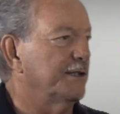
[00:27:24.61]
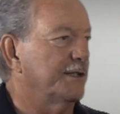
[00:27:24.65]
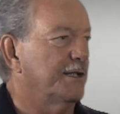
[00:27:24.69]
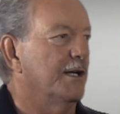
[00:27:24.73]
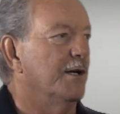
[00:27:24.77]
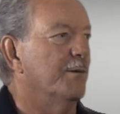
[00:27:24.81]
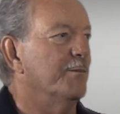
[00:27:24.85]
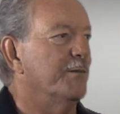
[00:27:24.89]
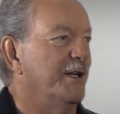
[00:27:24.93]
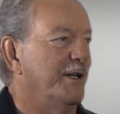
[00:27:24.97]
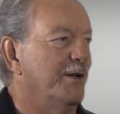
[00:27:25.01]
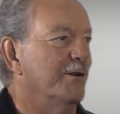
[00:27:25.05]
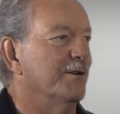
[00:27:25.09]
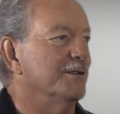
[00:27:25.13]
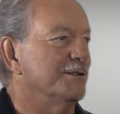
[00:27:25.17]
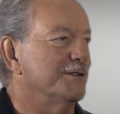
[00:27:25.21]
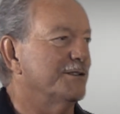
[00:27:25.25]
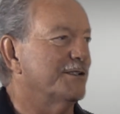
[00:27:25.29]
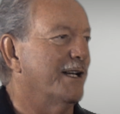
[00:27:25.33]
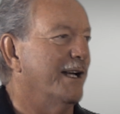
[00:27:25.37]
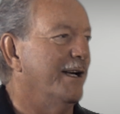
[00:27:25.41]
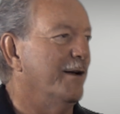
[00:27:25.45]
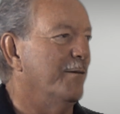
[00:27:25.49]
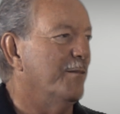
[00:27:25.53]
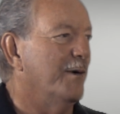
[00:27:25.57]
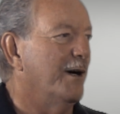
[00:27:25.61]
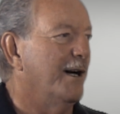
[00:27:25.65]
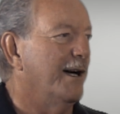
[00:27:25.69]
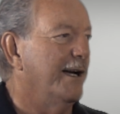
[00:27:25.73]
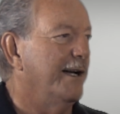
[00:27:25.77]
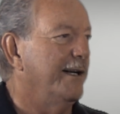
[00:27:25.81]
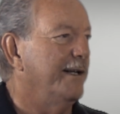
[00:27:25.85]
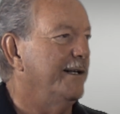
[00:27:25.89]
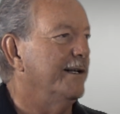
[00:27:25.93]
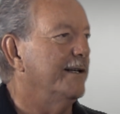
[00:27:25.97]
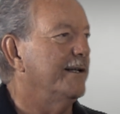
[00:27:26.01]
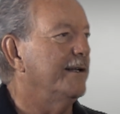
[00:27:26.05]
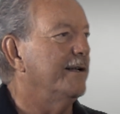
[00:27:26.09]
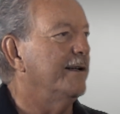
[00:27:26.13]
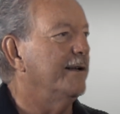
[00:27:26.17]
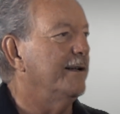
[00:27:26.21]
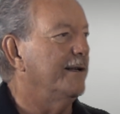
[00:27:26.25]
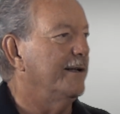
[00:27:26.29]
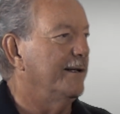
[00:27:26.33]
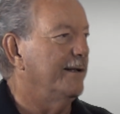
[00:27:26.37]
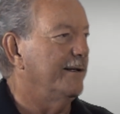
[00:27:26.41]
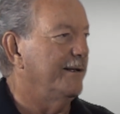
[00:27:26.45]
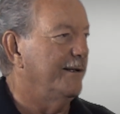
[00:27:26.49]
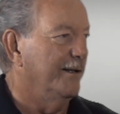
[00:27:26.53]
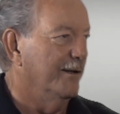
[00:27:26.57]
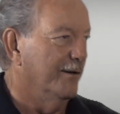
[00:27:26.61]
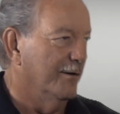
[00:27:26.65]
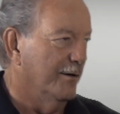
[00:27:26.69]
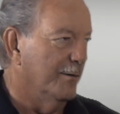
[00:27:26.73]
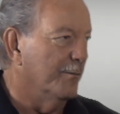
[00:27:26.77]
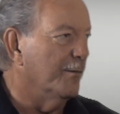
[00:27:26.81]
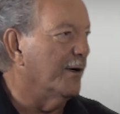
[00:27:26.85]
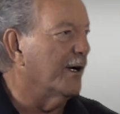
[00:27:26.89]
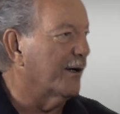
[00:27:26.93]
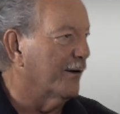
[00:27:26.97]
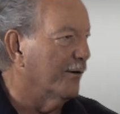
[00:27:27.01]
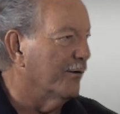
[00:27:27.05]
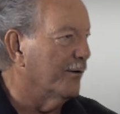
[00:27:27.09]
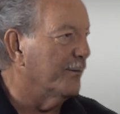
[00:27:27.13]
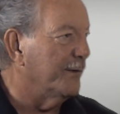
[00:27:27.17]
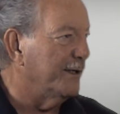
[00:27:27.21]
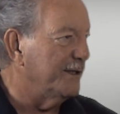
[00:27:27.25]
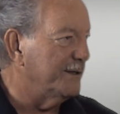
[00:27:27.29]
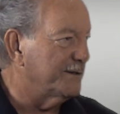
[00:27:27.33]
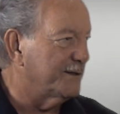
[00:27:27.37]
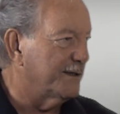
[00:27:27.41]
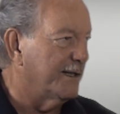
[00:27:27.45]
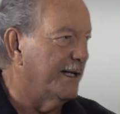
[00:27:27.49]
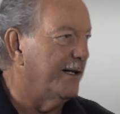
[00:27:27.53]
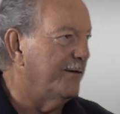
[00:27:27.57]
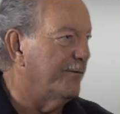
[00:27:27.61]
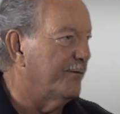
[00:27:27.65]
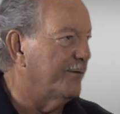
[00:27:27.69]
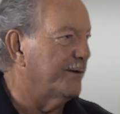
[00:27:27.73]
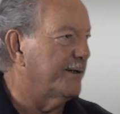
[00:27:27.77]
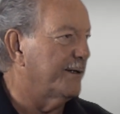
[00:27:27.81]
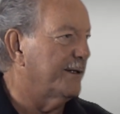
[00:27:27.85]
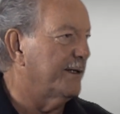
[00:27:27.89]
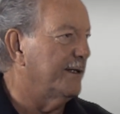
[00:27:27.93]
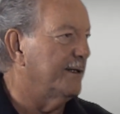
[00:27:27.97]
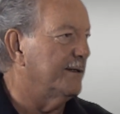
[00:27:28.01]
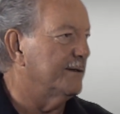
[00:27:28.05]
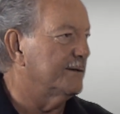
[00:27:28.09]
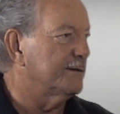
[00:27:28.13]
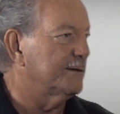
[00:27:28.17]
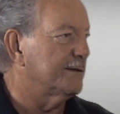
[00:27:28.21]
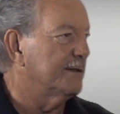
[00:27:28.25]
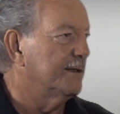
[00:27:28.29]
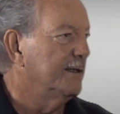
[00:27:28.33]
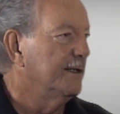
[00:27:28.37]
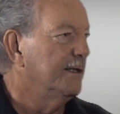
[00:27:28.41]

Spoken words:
the company going to stand behind it? Am I going to be safe with this?